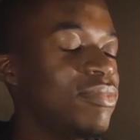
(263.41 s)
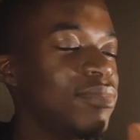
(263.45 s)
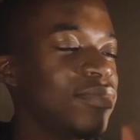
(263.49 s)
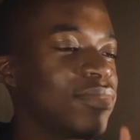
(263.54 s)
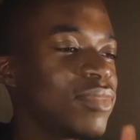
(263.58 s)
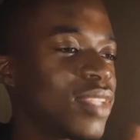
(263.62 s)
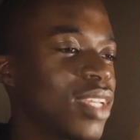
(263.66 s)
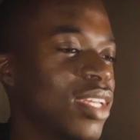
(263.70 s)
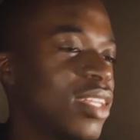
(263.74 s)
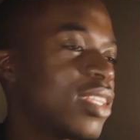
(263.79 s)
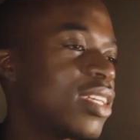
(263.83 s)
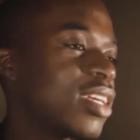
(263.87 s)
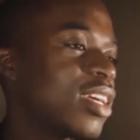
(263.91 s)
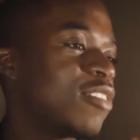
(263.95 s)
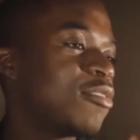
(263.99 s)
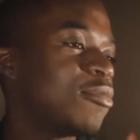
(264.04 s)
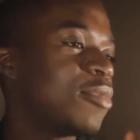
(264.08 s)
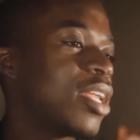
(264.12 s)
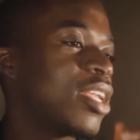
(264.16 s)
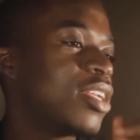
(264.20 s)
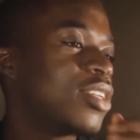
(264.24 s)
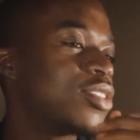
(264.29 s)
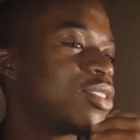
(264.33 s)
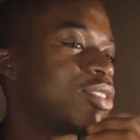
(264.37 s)
And I think I've
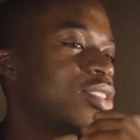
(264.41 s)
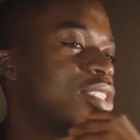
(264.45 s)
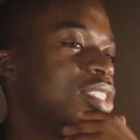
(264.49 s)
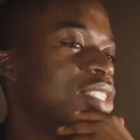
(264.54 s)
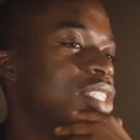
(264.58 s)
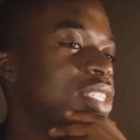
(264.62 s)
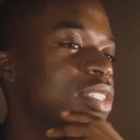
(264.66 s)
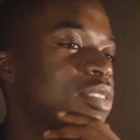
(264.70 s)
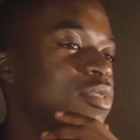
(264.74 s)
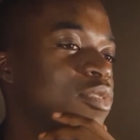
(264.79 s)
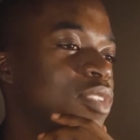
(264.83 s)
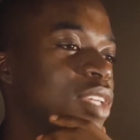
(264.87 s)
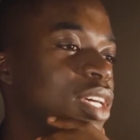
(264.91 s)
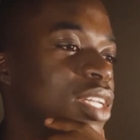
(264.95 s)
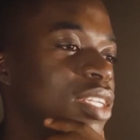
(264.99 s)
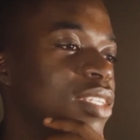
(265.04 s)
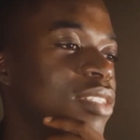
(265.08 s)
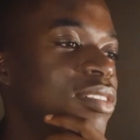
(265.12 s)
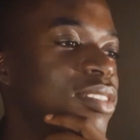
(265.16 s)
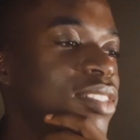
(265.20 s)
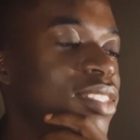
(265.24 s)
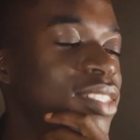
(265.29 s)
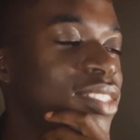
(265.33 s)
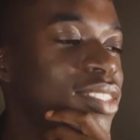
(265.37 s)
managed to achieve that,
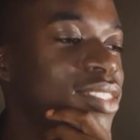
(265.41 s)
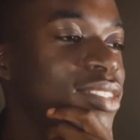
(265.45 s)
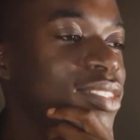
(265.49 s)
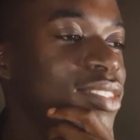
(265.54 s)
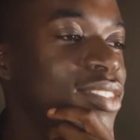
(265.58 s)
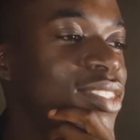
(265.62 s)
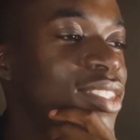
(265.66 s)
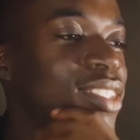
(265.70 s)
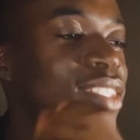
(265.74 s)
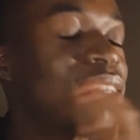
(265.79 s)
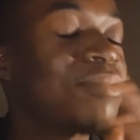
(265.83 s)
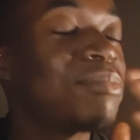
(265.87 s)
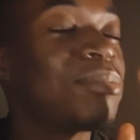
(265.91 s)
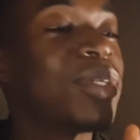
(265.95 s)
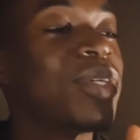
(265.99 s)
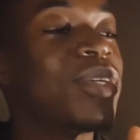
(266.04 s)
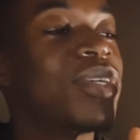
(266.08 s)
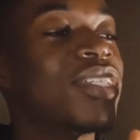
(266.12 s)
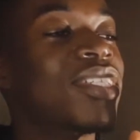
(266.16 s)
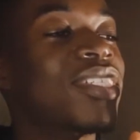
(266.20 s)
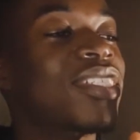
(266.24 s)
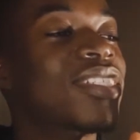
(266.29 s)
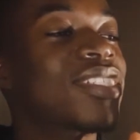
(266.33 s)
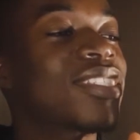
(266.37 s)

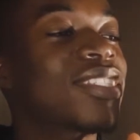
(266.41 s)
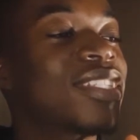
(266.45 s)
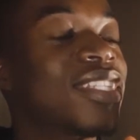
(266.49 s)
because